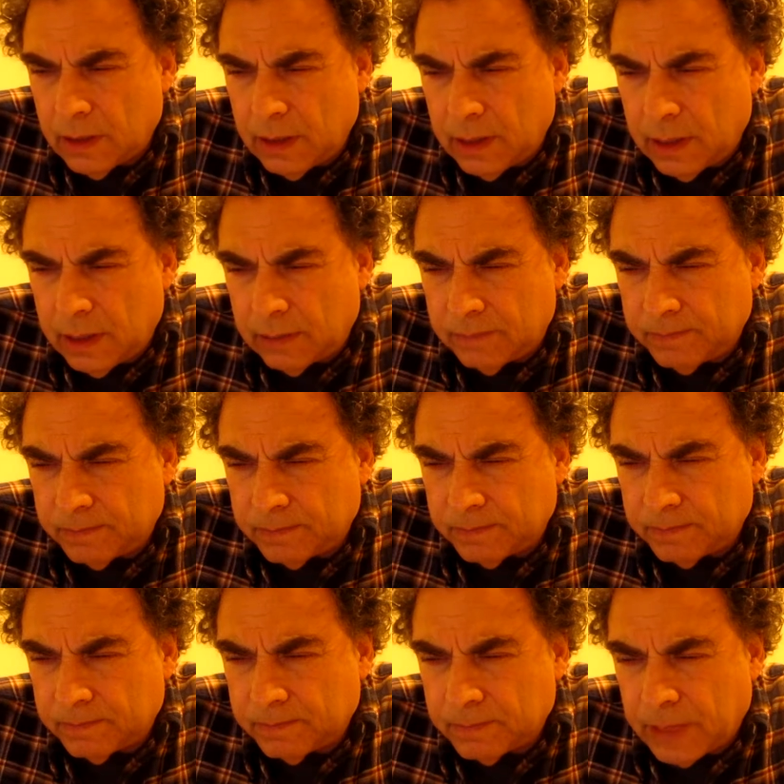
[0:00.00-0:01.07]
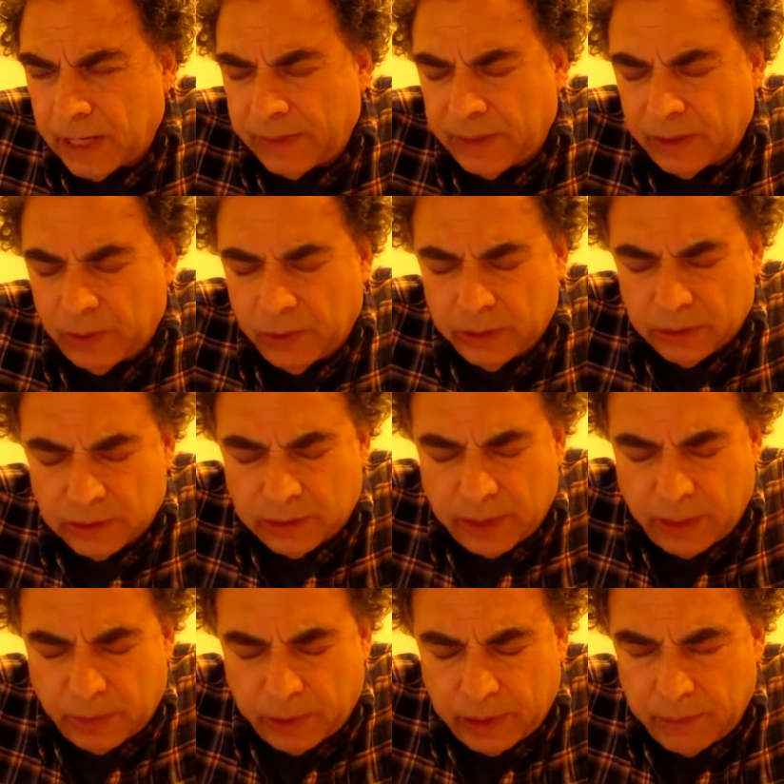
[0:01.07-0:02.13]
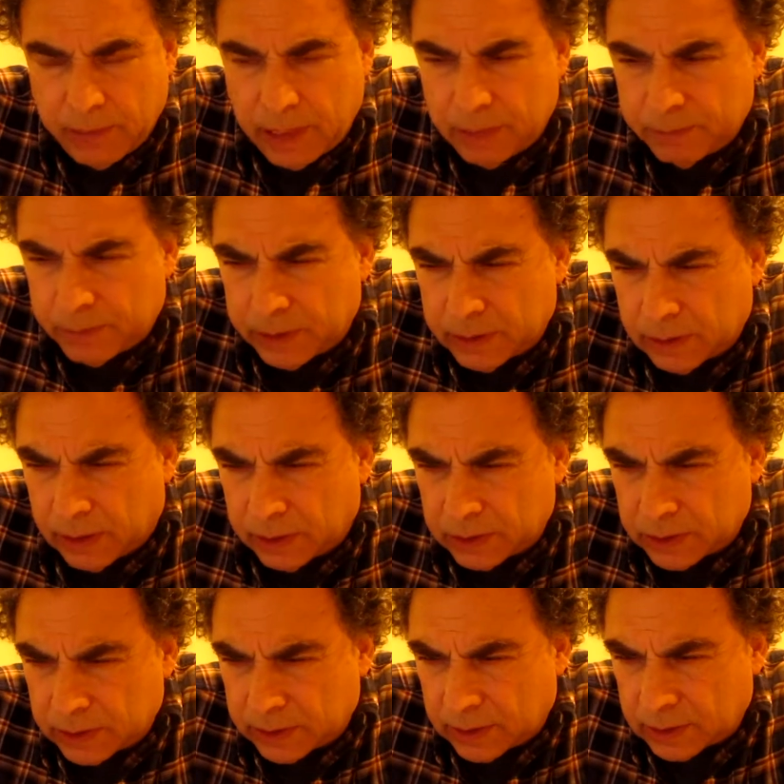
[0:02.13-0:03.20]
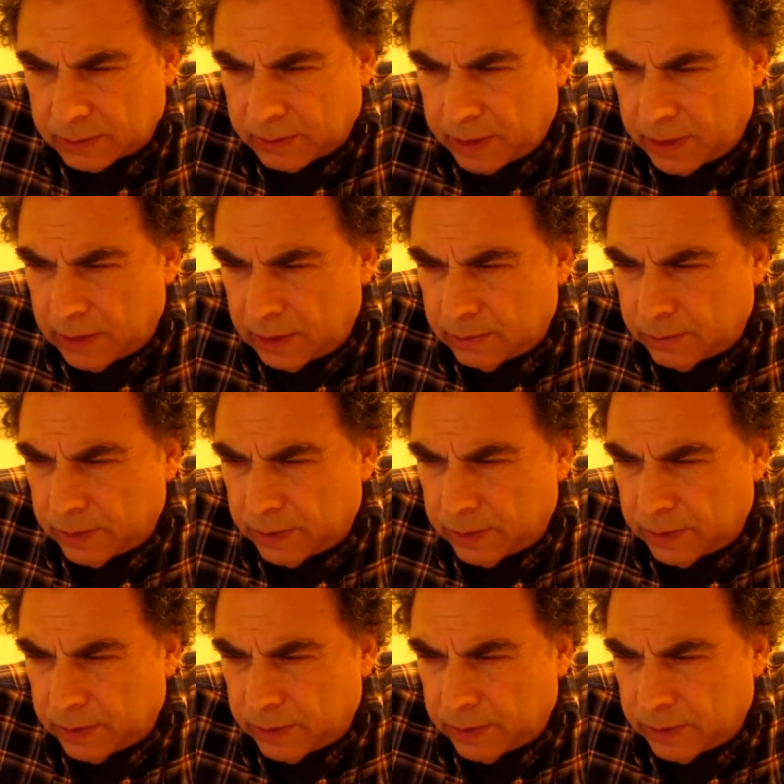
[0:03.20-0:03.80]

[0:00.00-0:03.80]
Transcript: And I think you understand what he meant, but I'll just explain it.